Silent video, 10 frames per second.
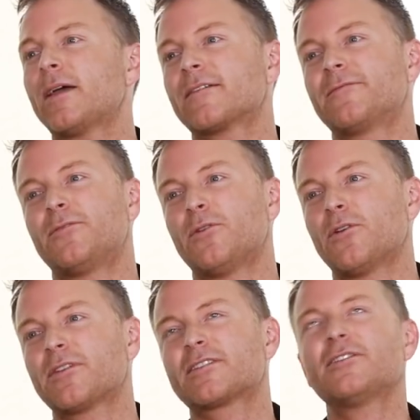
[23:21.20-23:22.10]
back and
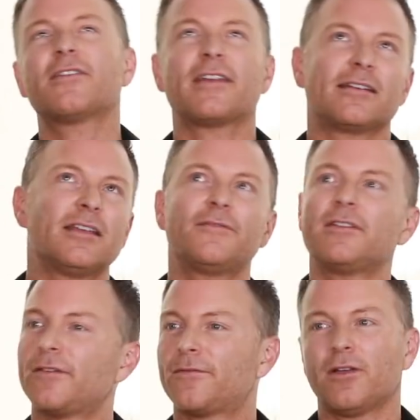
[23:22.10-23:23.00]
forth. It's not that, even
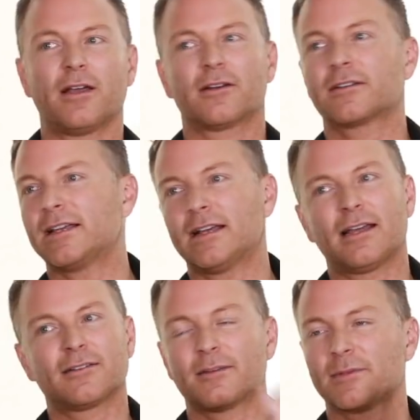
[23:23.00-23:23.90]
if you're flying like to
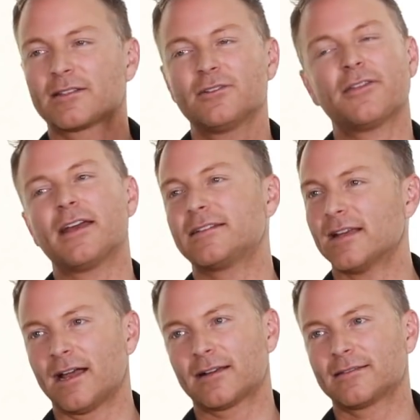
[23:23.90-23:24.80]
LA or something, it's not that
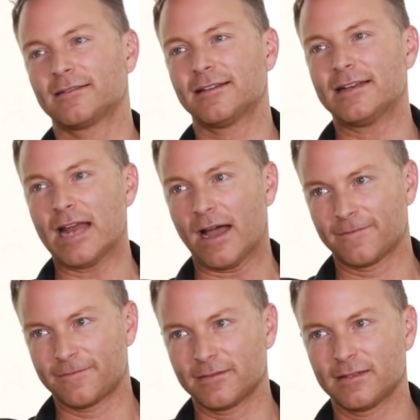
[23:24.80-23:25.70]
dark
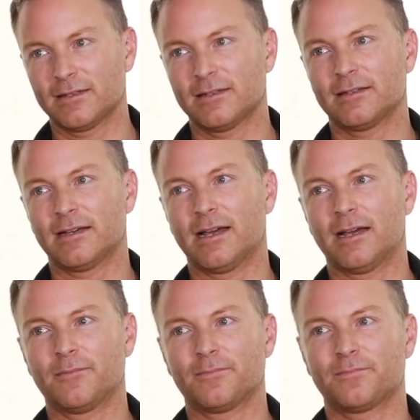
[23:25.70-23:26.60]
enough.
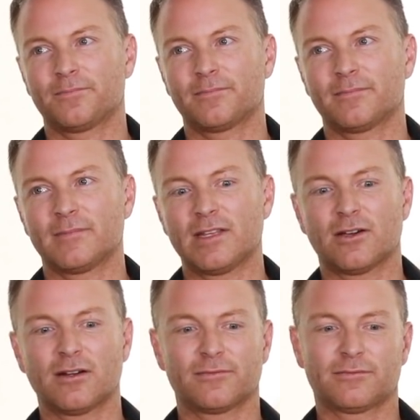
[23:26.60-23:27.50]
You
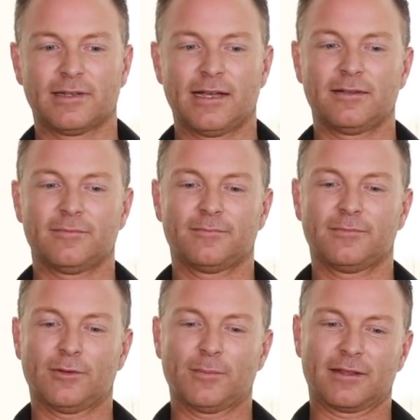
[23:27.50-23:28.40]
kind of, how do you
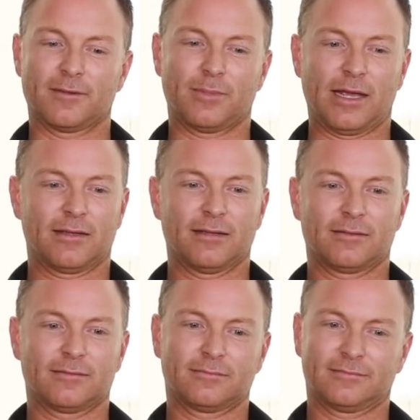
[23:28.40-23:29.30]
not make the blanket
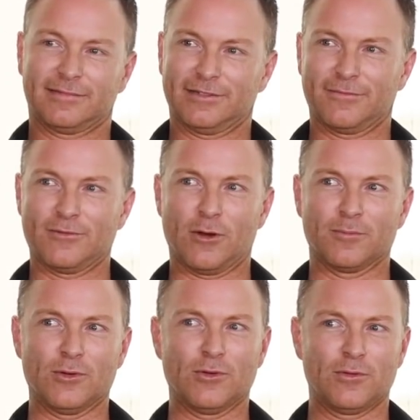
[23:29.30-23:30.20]
kind of not
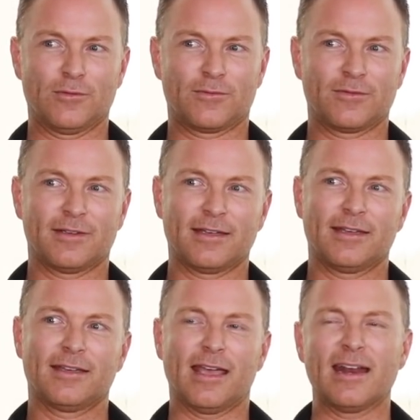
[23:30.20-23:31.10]
move?
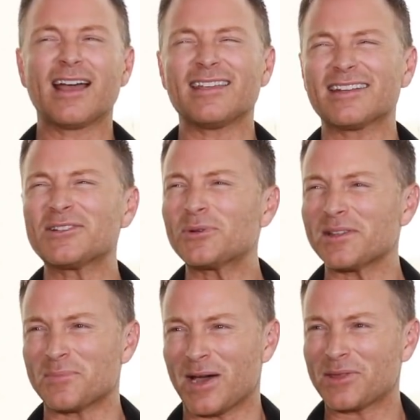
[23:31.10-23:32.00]
And are you going to do it
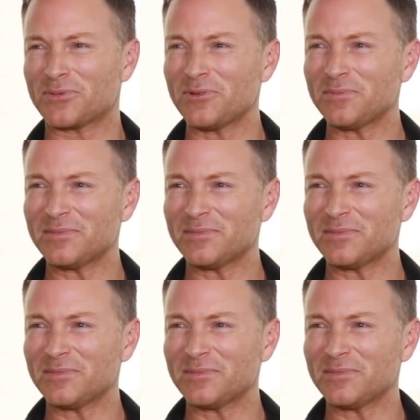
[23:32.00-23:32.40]
in the bathroom?